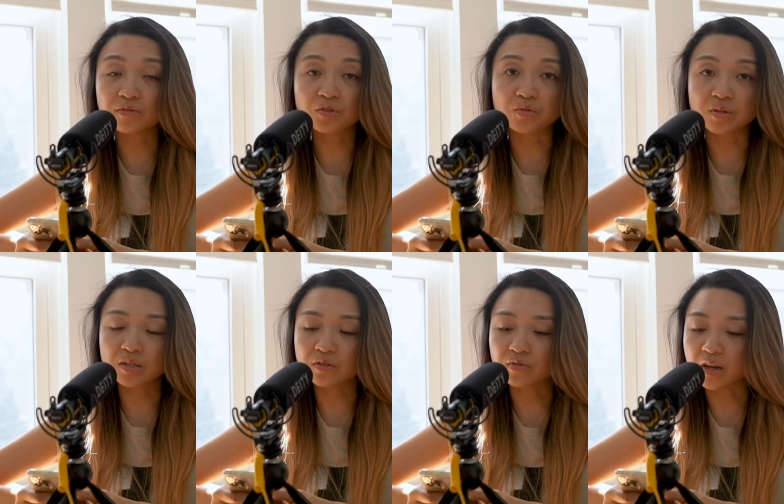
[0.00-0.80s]

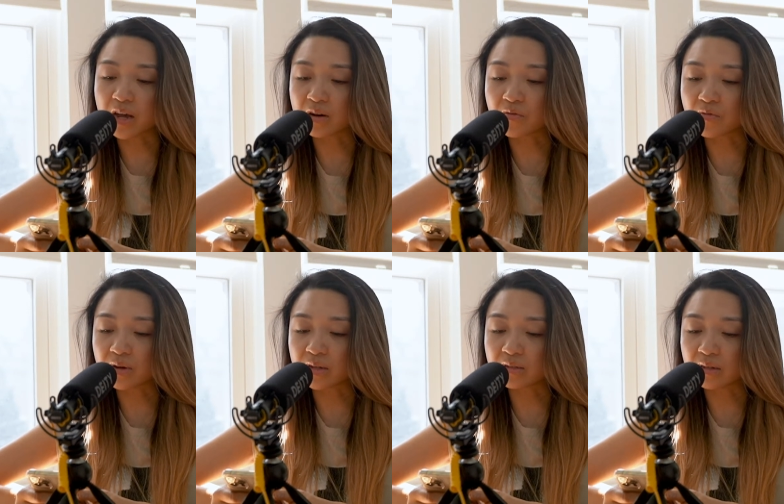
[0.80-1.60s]
choices for
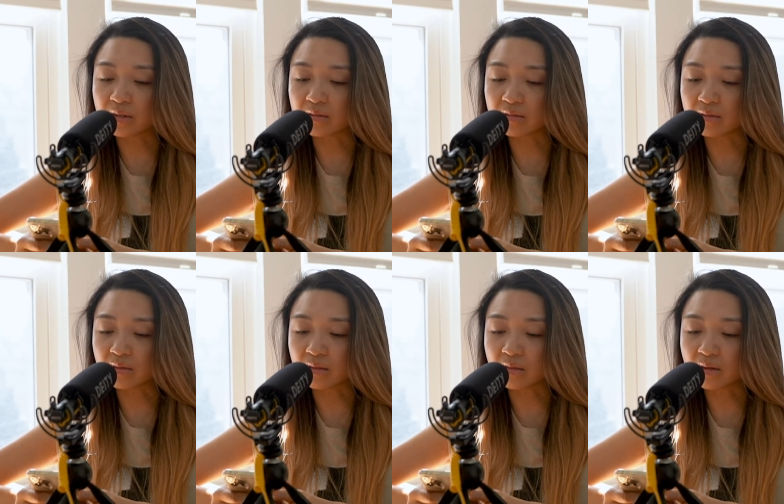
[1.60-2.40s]
categories and it's a
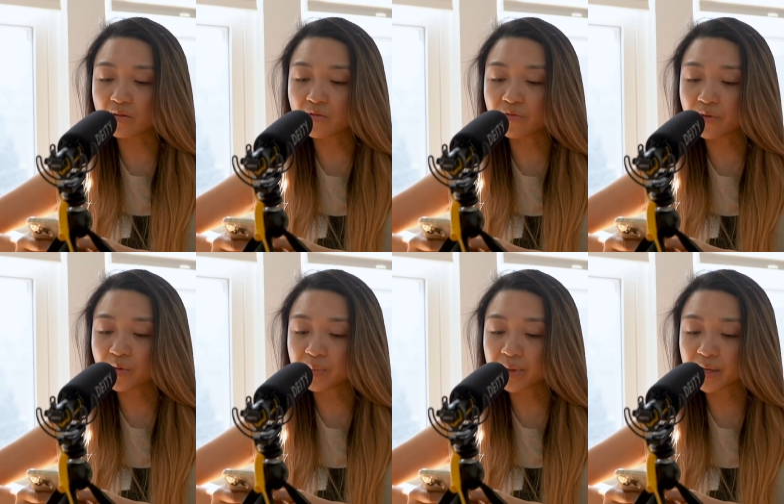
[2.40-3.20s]
little
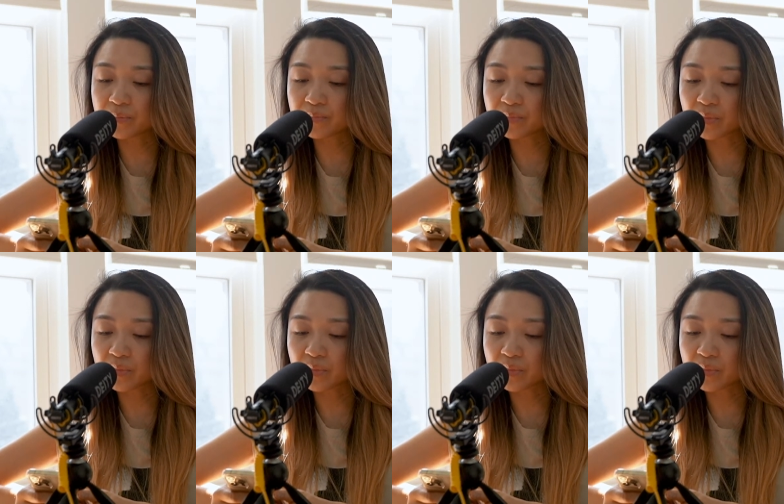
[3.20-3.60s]
overwhelming.